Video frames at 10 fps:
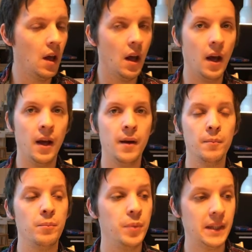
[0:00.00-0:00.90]

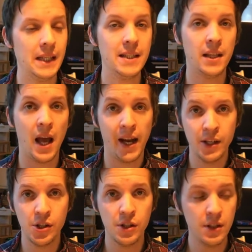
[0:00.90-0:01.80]
But these
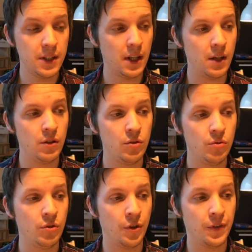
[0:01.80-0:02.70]
actions, they
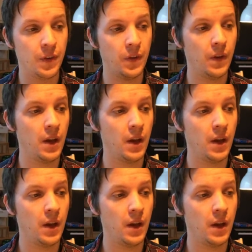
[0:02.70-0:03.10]
do not